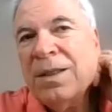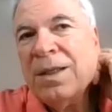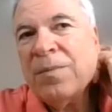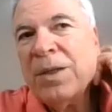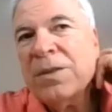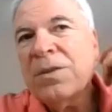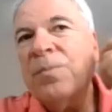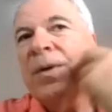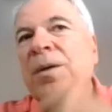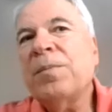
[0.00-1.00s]
it begins to
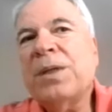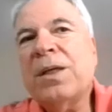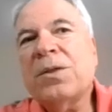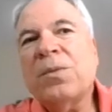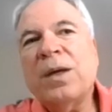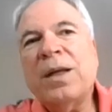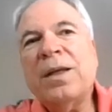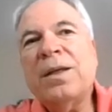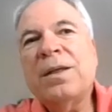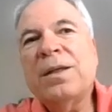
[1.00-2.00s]
pump day
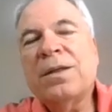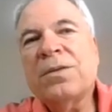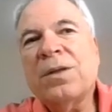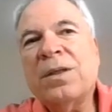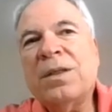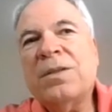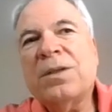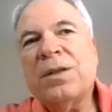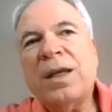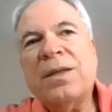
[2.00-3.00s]
20, so these
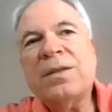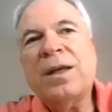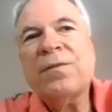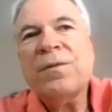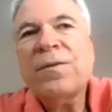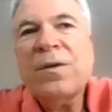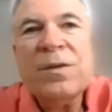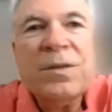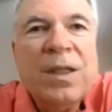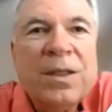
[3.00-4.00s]
are days after
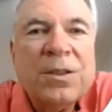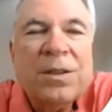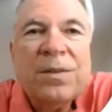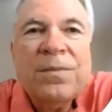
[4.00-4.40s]
fertilization.